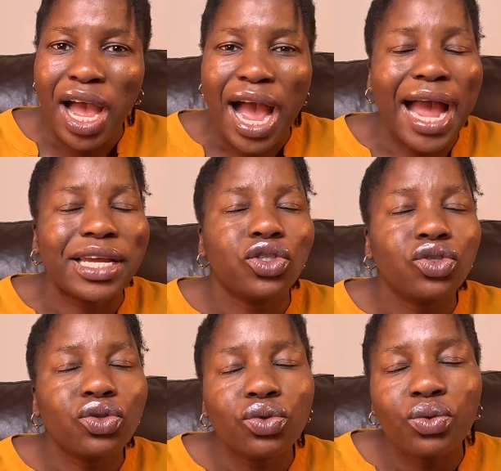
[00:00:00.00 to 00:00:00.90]
I
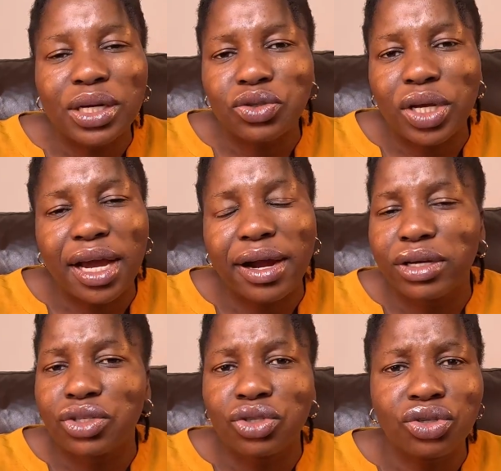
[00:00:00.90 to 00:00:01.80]
do want to
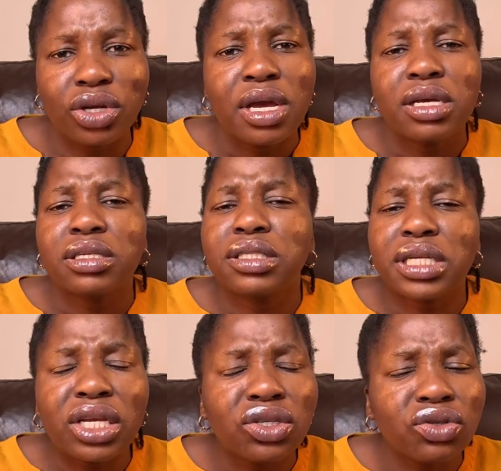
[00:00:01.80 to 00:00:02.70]
encourage you to
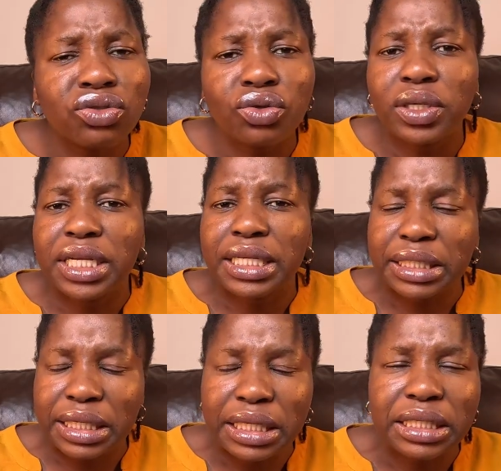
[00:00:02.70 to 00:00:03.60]
stay tuned on
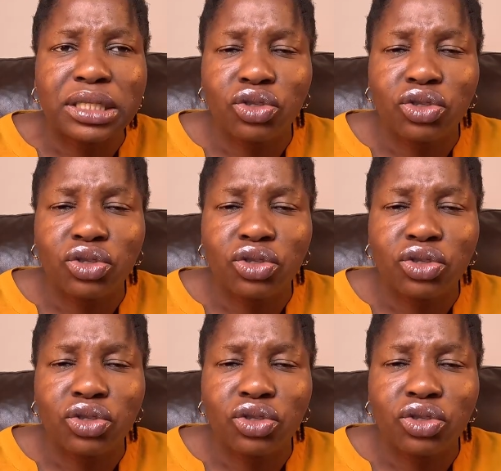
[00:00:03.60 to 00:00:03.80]
Indeed,